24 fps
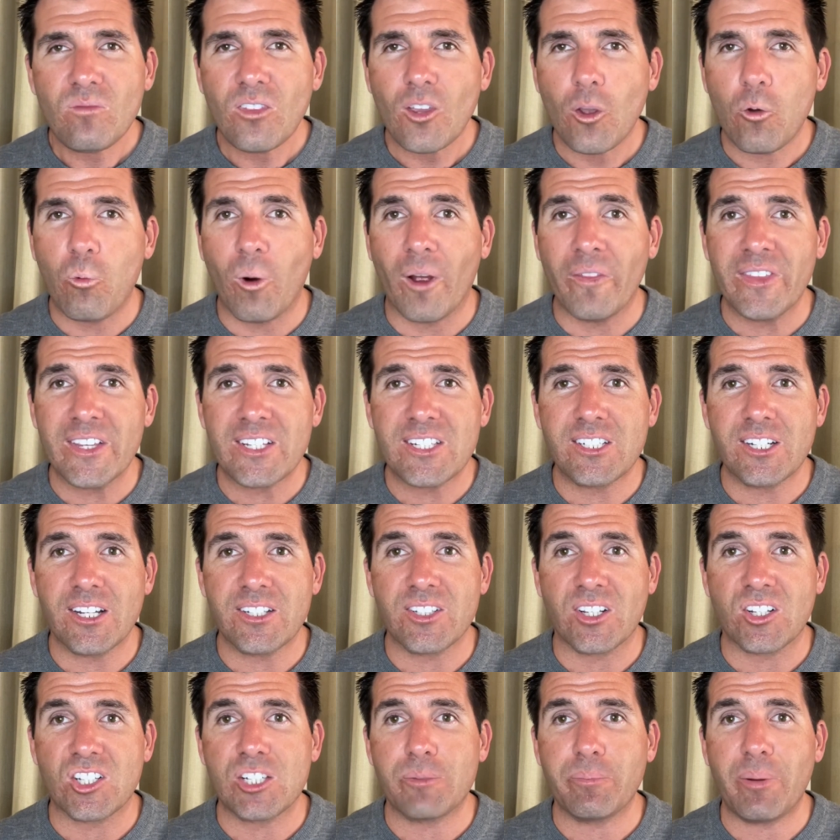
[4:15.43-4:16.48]
When this
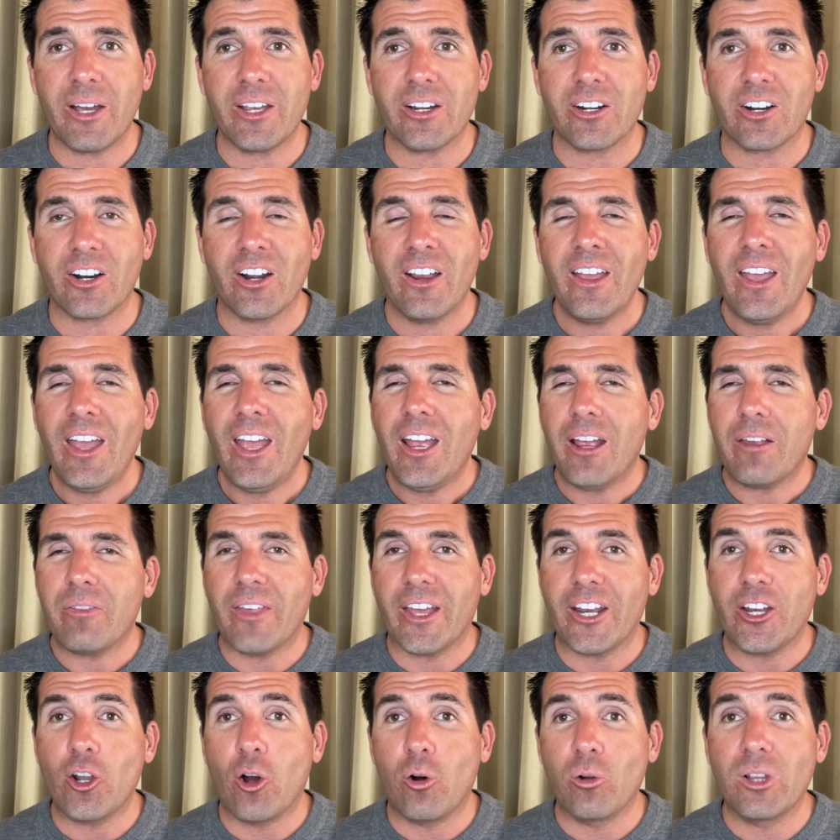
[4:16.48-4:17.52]
does expire,
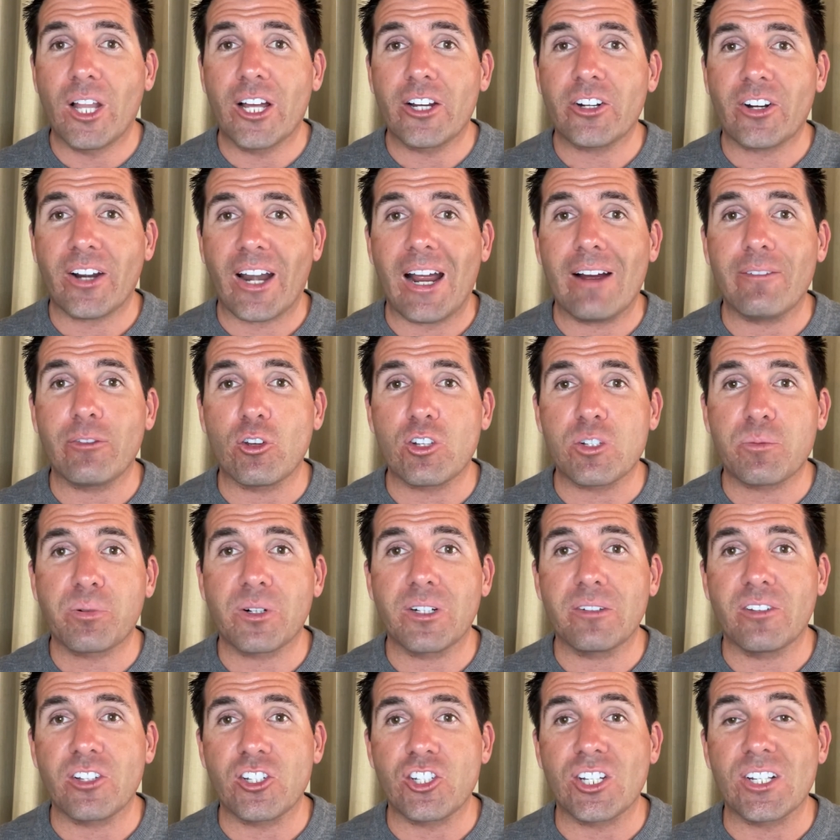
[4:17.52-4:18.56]
they no longer have those
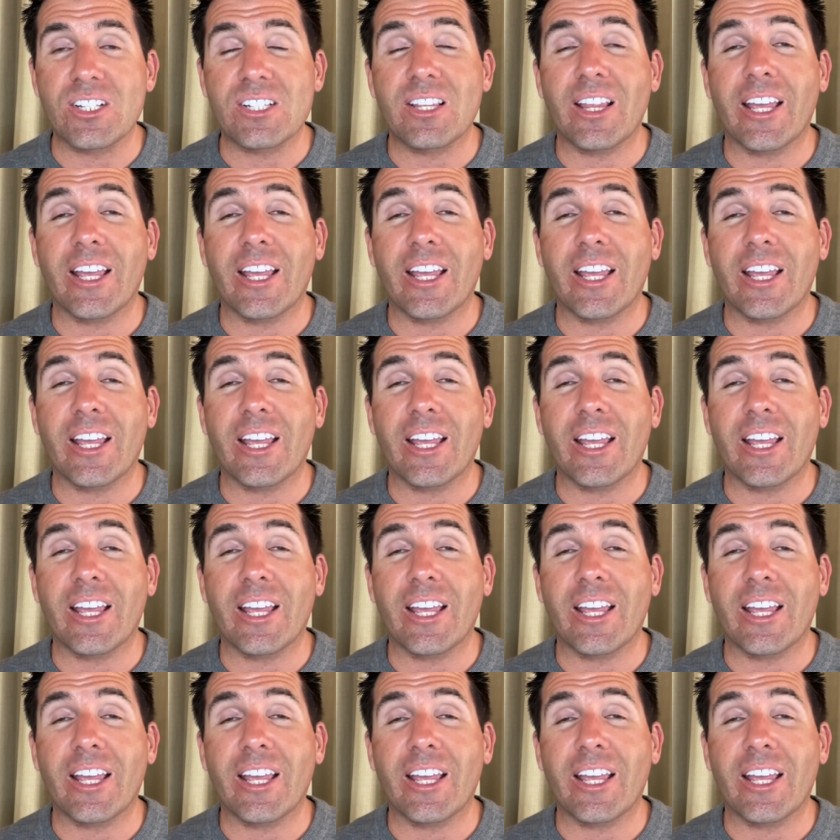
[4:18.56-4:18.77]
privileges.